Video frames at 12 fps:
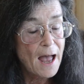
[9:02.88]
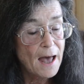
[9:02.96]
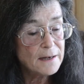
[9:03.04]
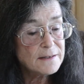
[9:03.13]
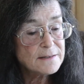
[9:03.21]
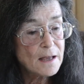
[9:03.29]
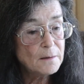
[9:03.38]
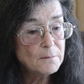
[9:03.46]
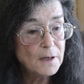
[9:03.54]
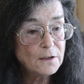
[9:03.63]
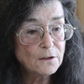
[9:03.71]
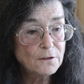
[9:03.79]
How does that
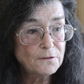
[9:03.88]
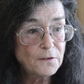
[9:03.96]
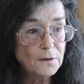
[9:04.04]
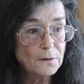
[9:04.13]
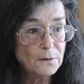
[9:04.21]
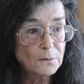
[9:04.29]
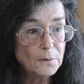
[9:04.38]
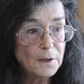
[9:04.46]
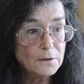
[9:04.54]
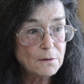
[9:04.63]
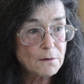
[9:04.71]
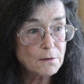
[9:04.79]
make you feel
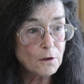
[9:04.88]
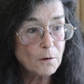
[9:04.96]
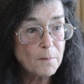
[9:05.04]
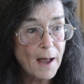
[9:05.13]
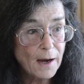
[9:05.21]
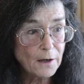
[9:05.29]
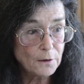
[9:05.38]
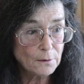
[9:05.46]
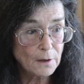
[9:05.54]
when you look back at your